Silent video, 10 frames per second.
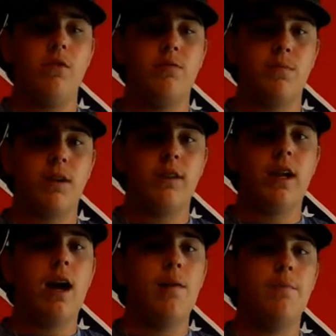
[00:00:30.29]

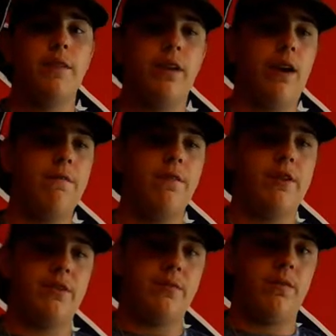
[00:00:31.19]
Springtime, I
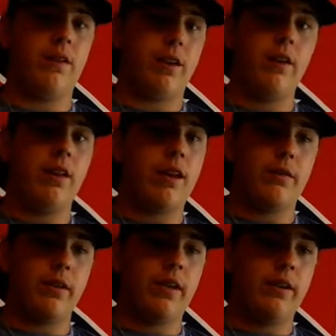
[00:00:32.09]
fished a Carolina
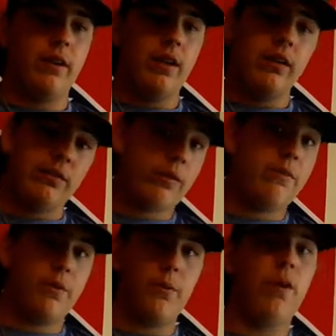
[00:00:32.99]
rig 3
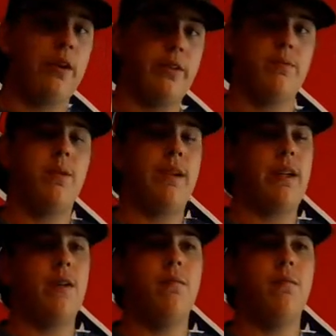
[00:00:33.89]
foot of water in the springtime.